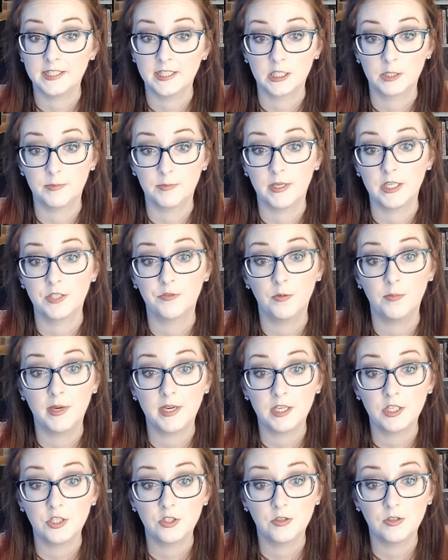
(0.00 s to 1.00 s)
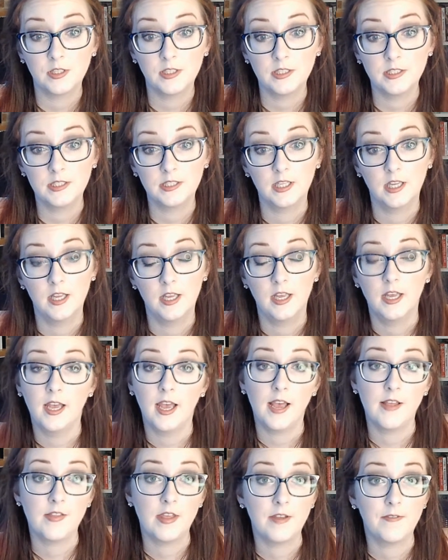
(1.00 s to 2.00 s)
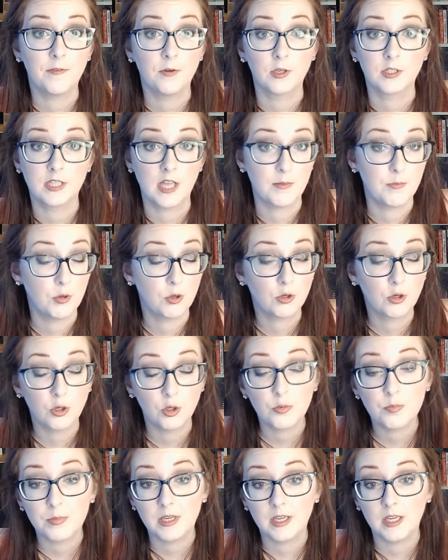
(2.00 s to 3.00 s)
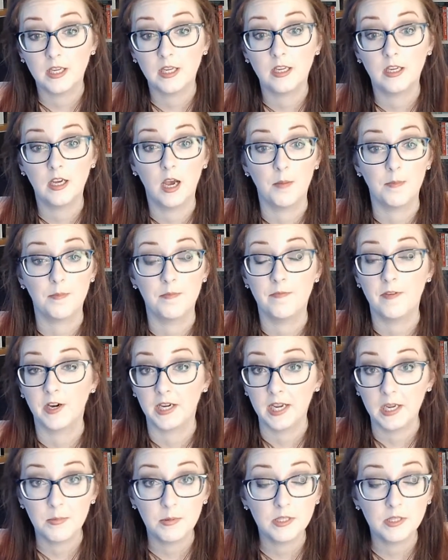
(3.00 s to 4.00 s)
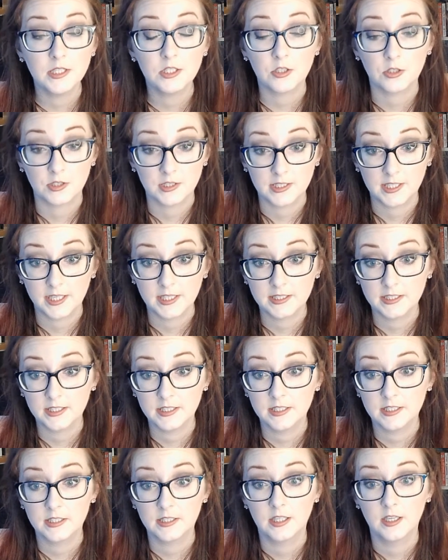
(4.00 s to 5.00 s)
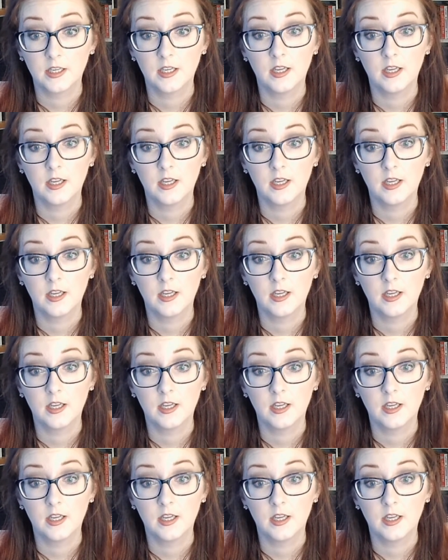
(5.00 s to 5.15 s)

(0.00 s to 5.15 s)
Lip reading: space for many students, and they, for example, could be very ableist or sexist.